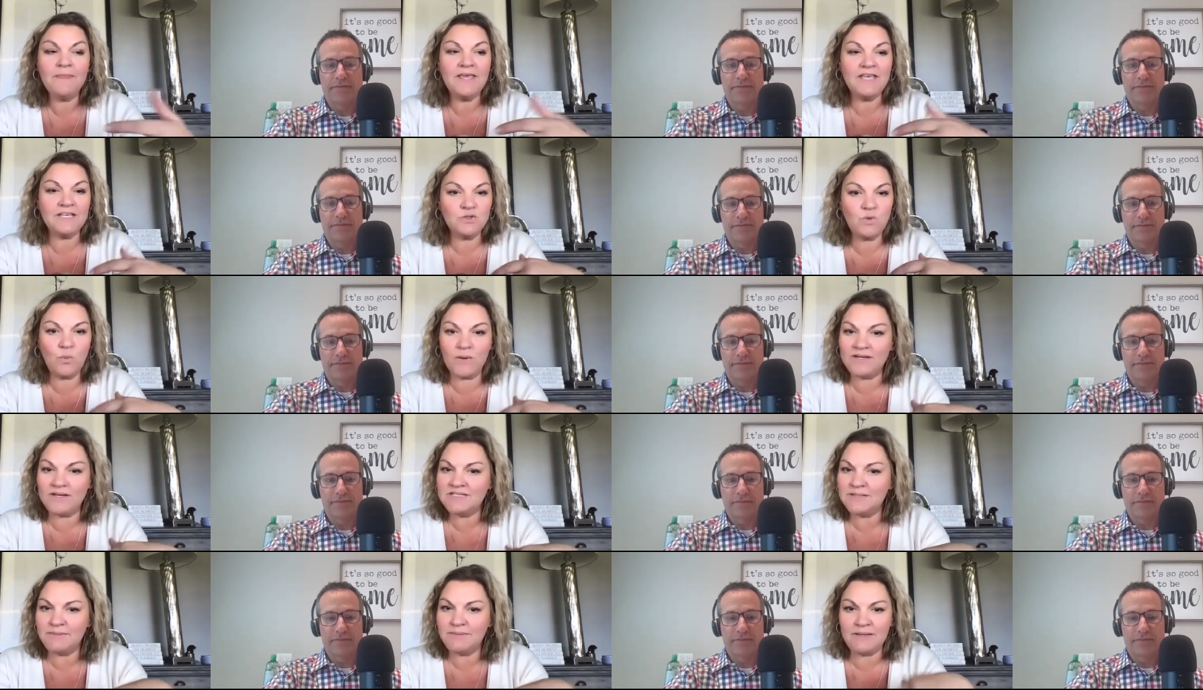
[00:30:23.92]
Speaker 1: is
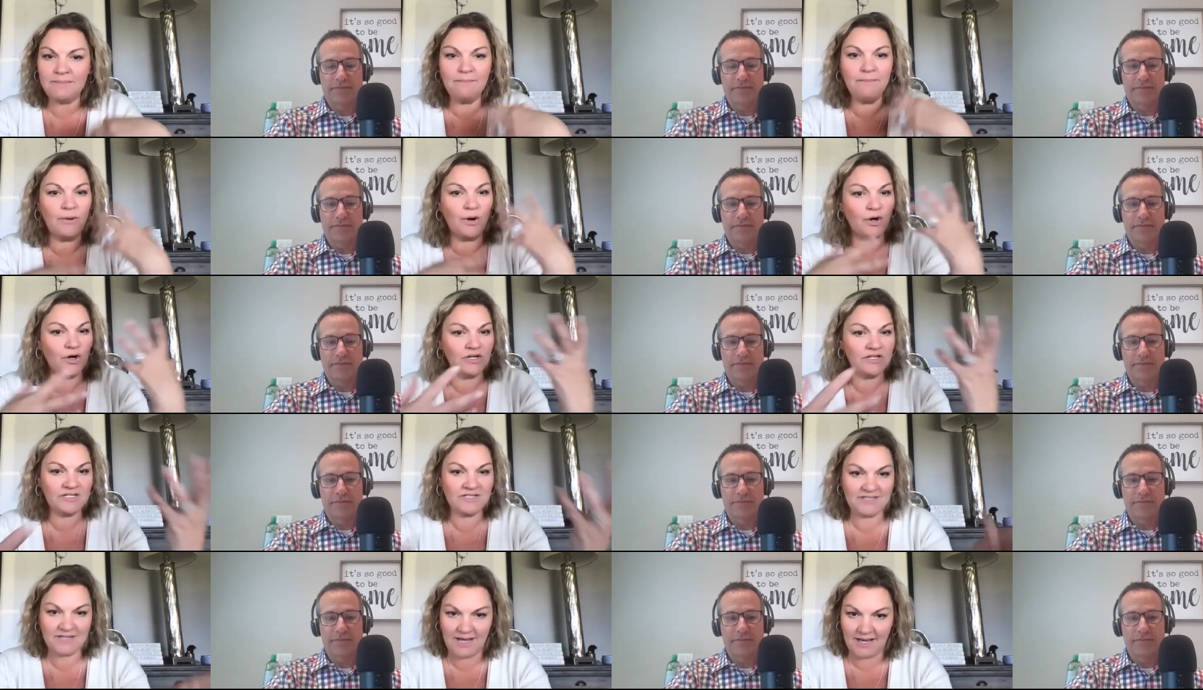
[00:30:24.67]
going to be
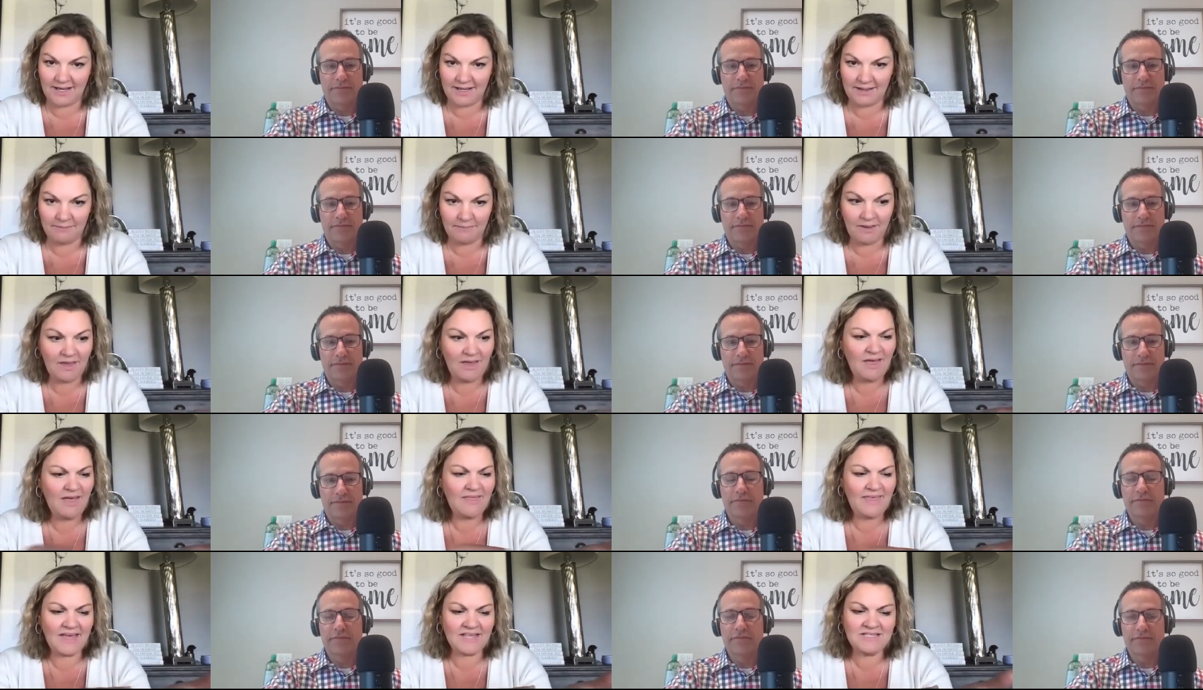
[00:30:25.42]
burnt time.
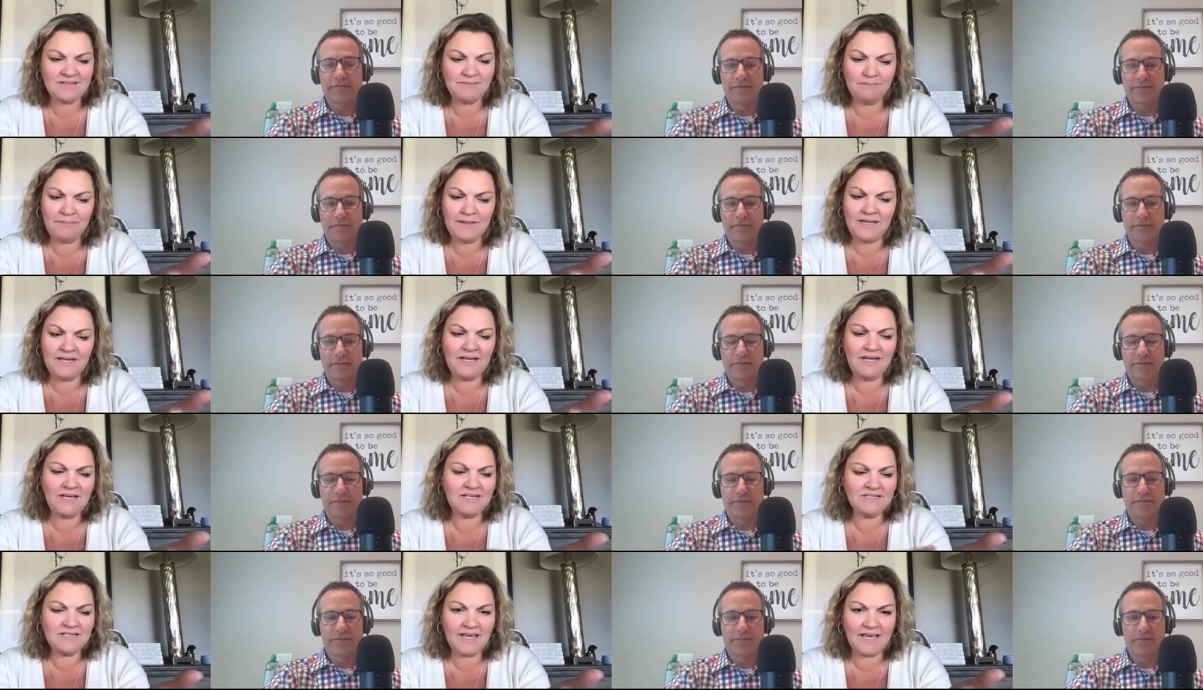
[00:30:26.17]
That's mm.
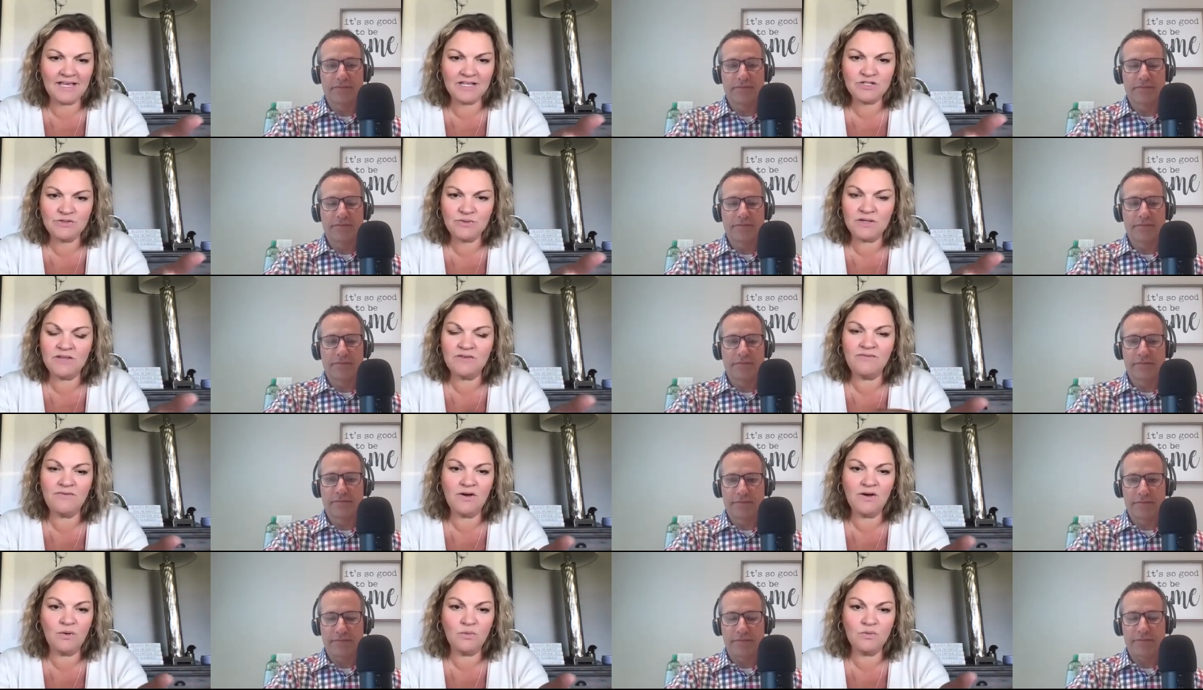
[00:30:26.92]
meetings, answering the
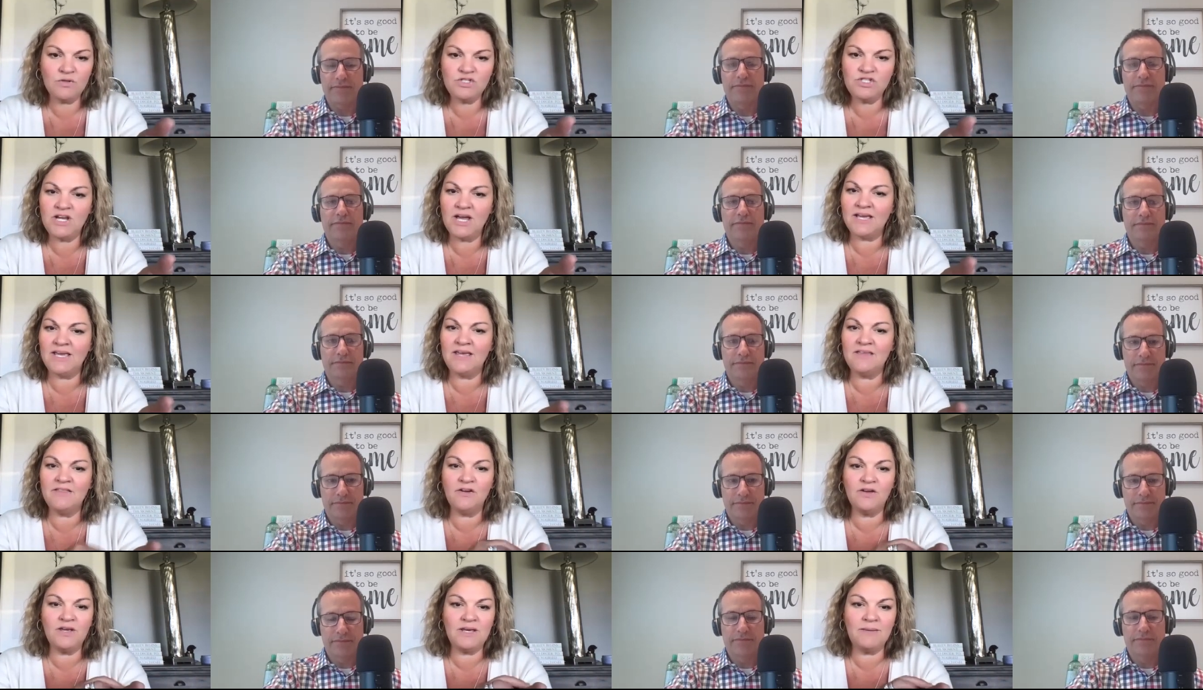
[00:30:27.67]
phone, checking
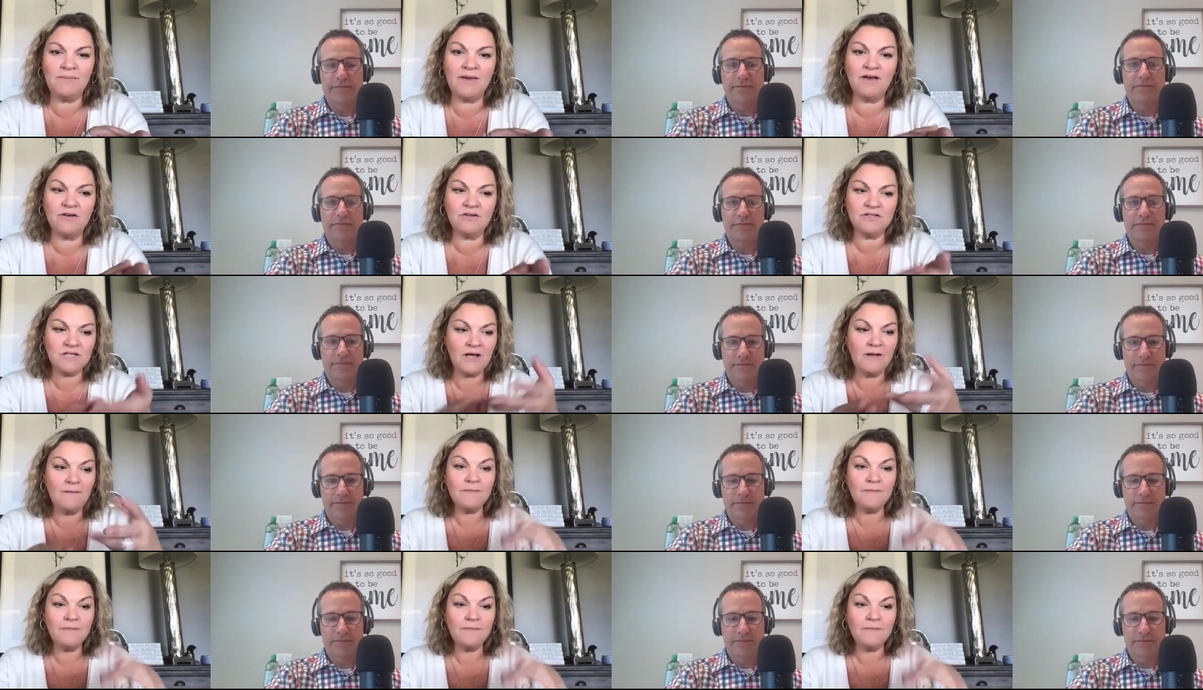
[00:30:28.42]
their emails.